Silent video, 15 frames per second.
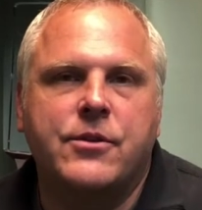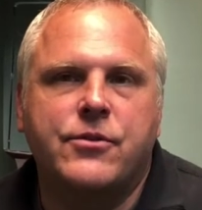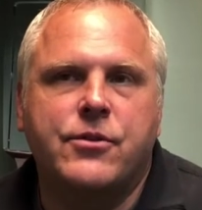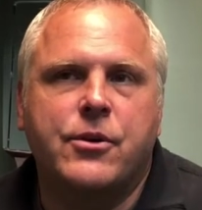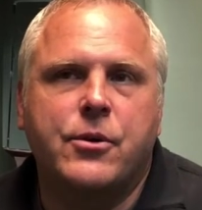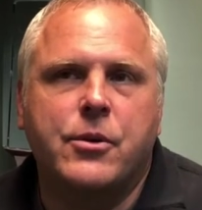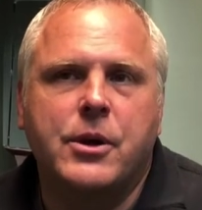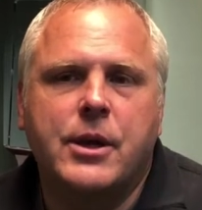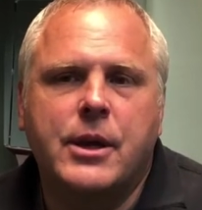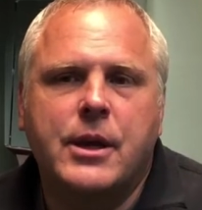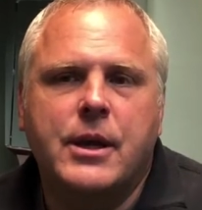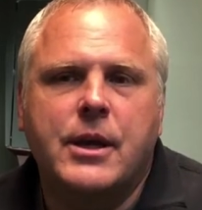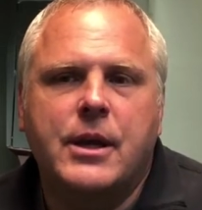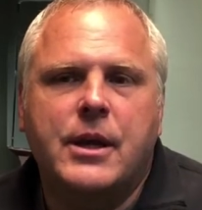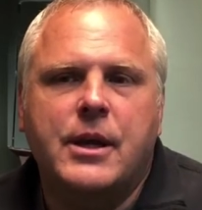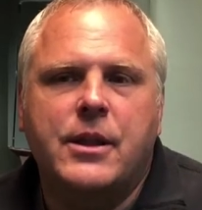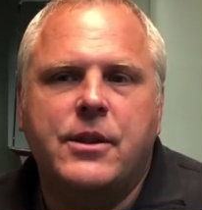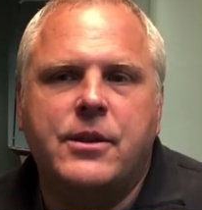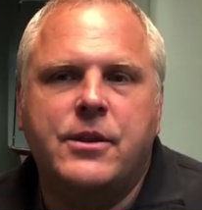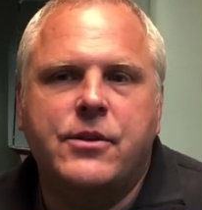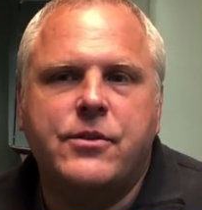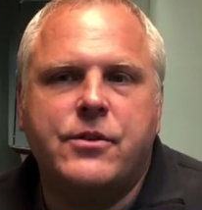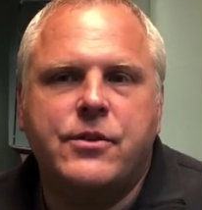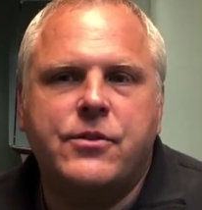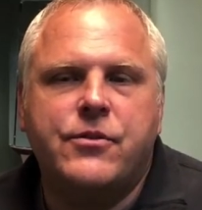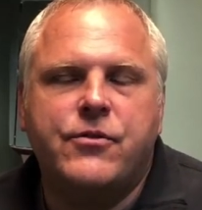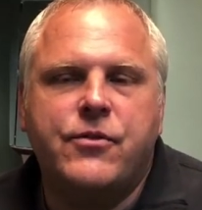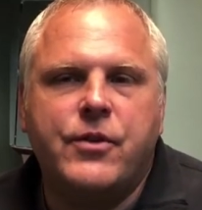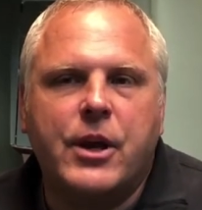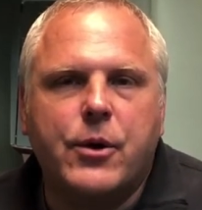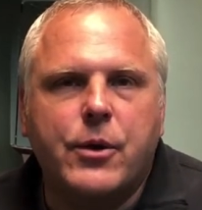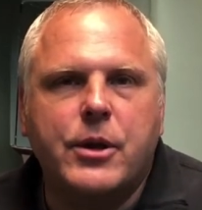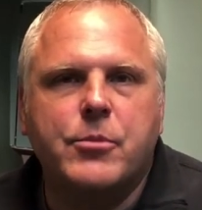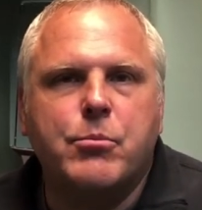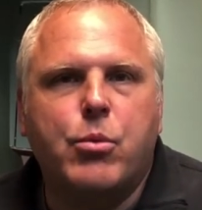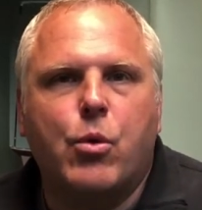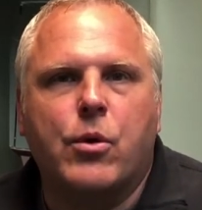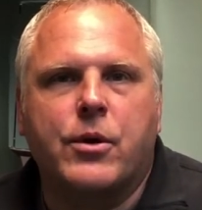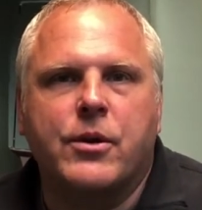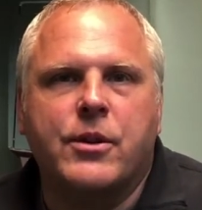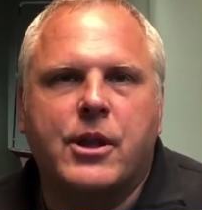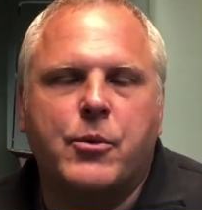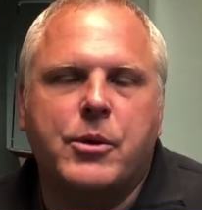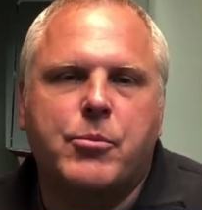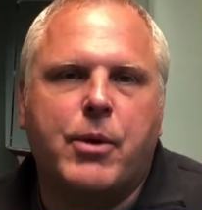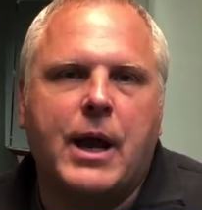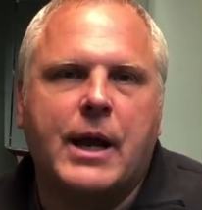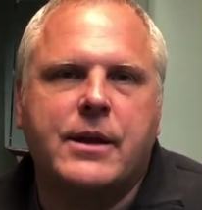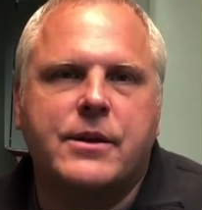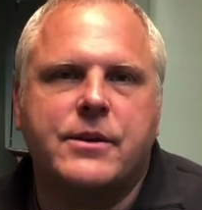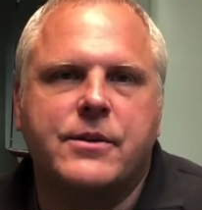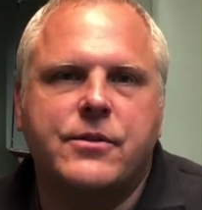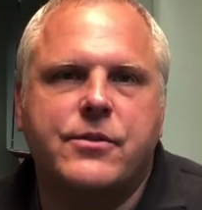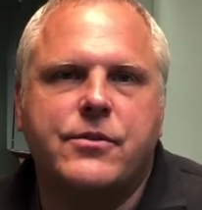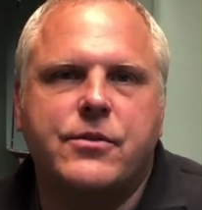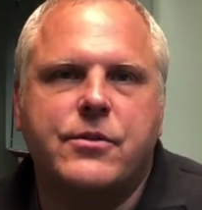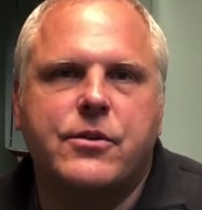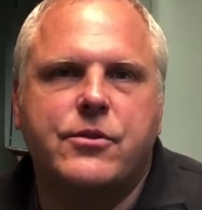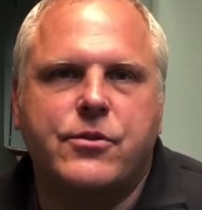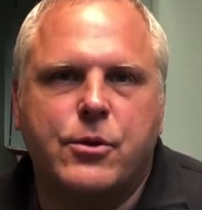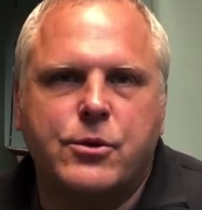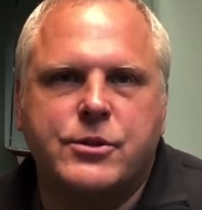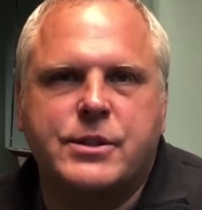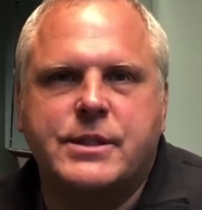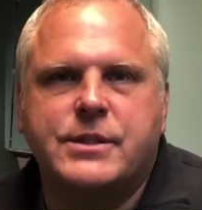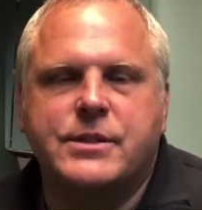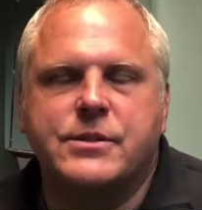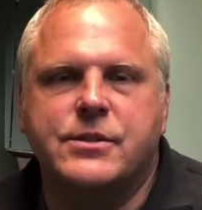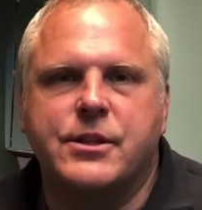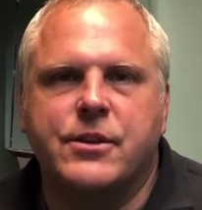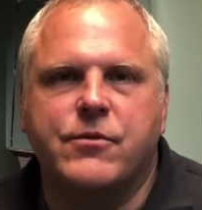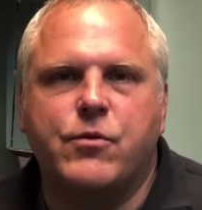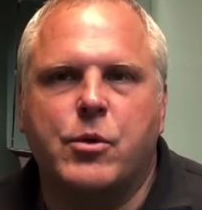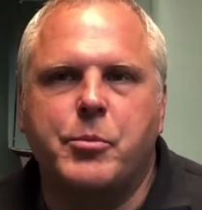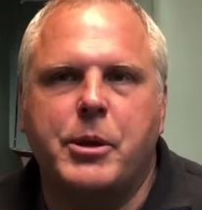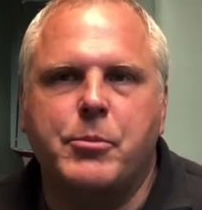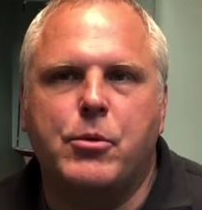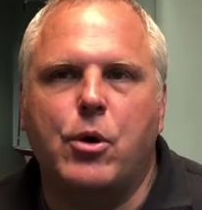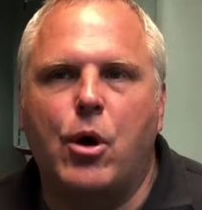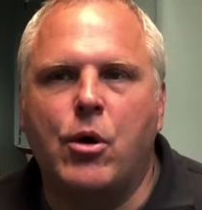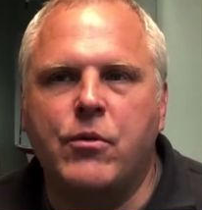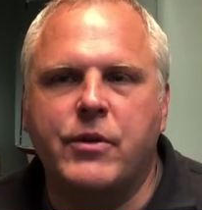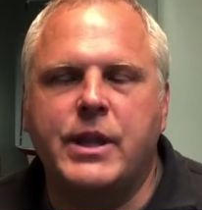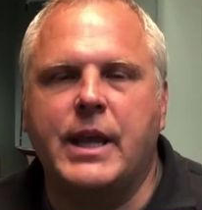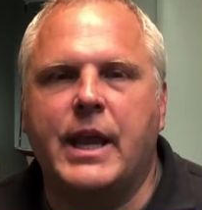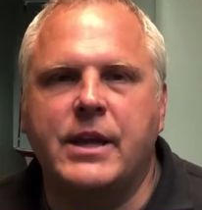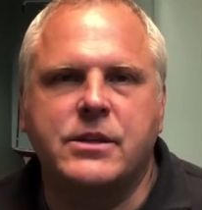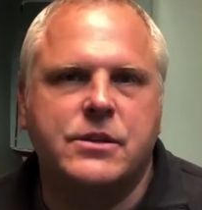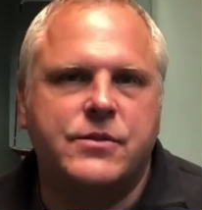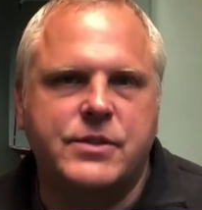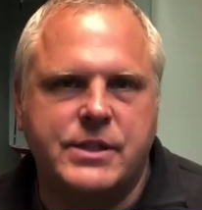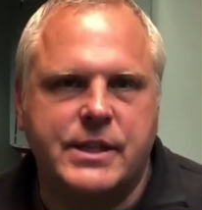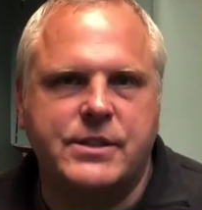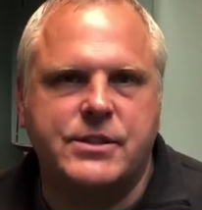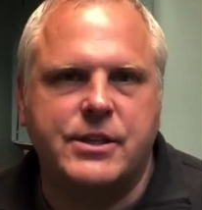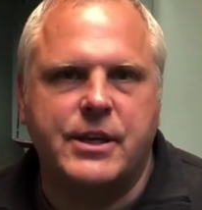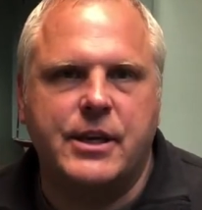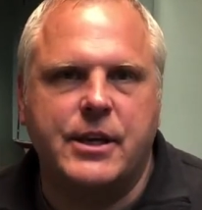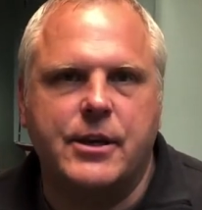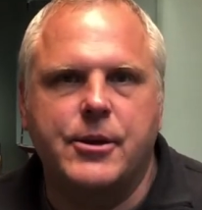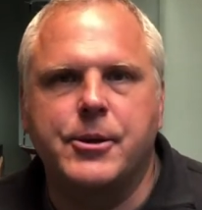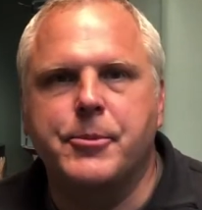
So this is very important that we practice social distancing for people over the age of 60